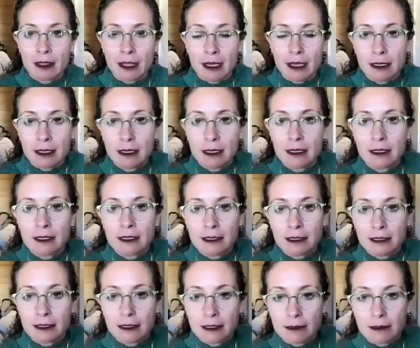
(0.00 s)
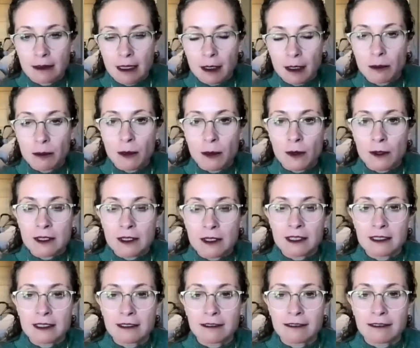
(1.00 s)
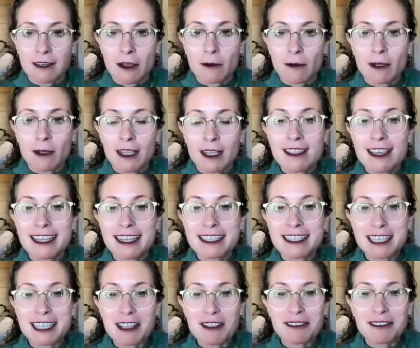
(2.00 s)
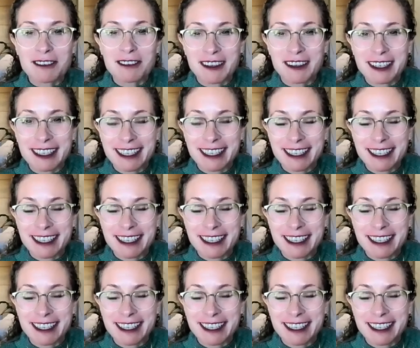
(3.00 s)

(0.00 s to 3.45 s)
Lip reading: that, you know, the importance of knowing thyself.